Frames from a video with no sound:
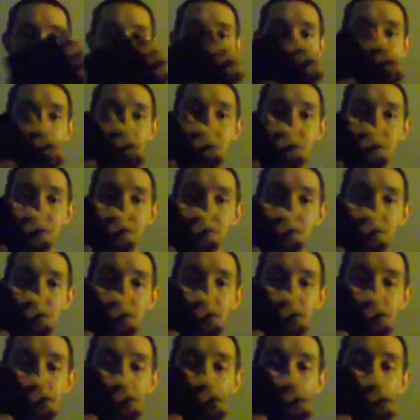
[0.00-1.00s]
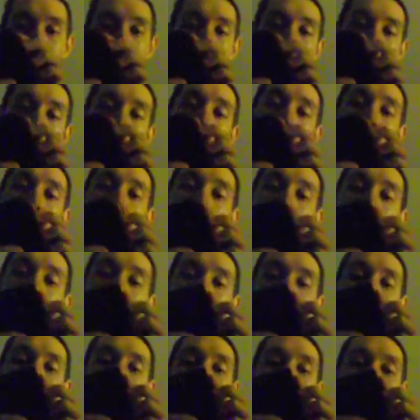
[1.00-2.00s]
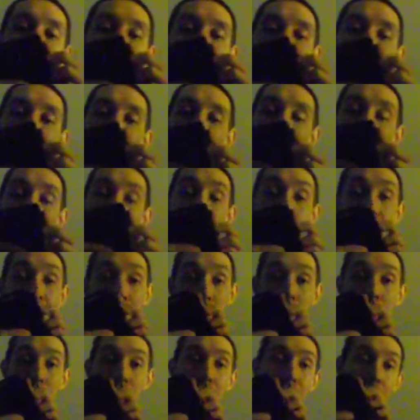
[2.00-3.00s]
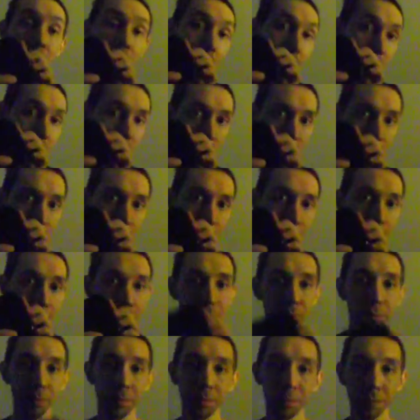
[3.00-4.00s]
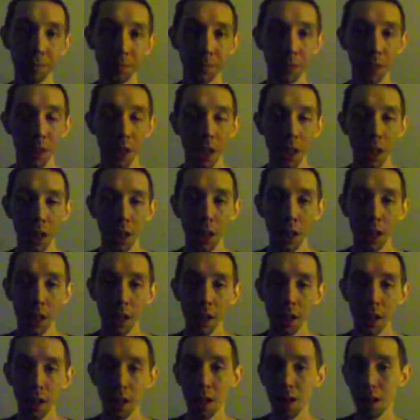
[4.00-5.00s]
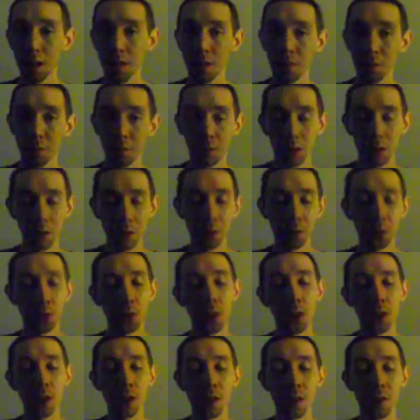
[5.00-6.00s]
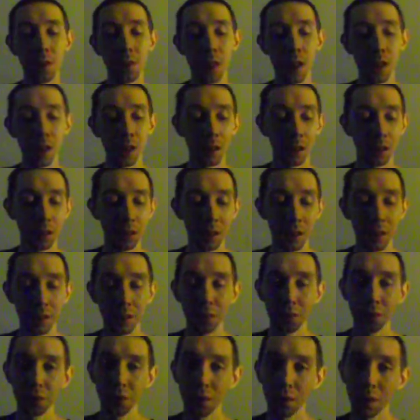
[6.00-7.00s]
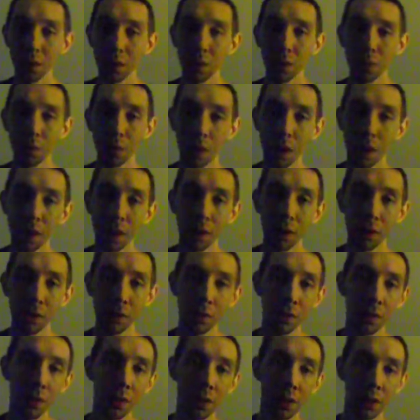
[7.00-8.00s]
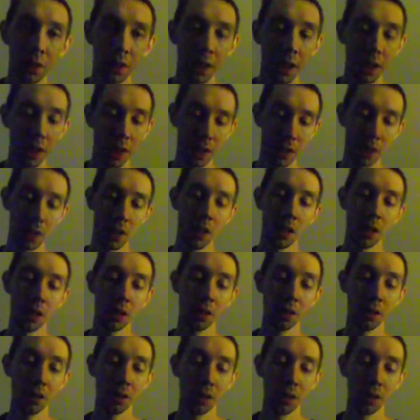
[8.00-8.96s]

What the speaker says: the FreedomPop Overdrive Pro. So far I've had this thing for a little while, and